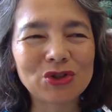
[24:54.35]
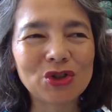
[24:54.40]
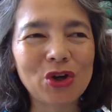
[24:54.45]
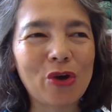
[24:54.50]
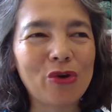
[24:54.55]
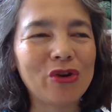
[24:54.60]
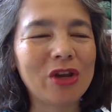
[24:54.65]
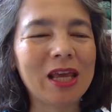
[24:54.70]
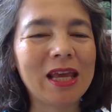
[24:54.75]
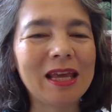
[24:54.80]

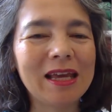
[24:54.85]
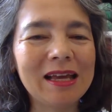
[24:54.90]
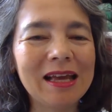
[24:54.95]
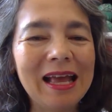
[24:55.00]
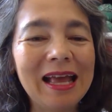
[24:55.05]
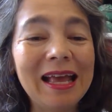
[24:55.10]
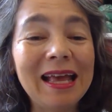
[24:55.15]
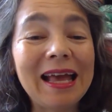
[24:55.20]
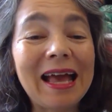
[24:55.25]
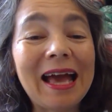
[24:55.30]
showed here,
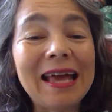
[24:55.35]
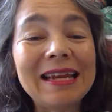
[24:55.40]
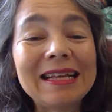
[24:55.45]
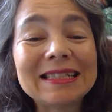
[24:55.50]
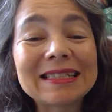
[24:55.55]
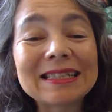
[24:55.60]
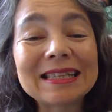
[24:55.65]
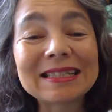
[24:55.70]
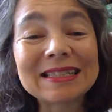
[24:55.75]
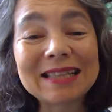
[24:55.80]
and
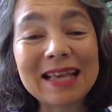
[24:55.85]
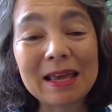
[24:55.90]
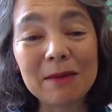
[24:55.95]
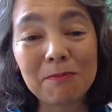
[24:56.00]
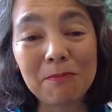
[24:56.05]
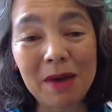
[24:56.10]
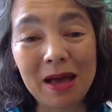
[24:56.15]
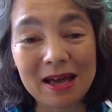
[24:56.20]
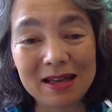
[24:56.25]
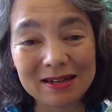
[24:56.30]
it's the same
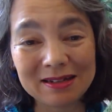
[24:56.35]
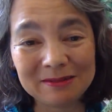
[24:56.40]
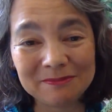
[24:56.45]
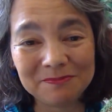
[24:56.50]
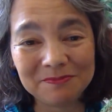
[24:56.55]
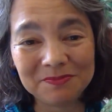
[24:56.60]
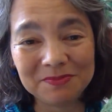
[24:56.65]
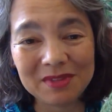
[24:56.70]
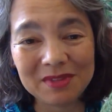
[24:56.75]
pattern.